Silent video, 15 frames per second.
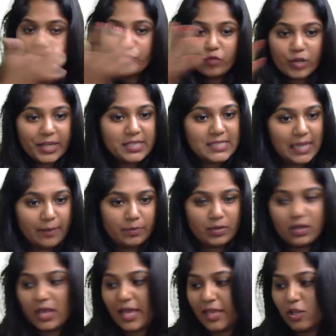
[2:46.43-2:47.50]
for example,
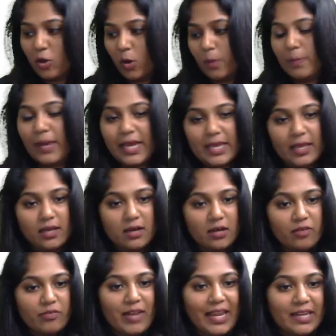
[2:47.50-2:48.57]
I go buy
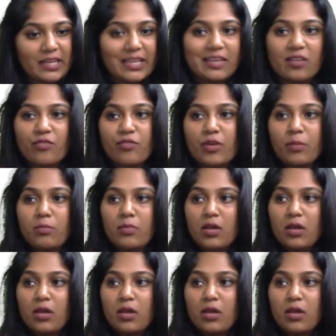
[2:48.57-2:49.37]
a flight ticket from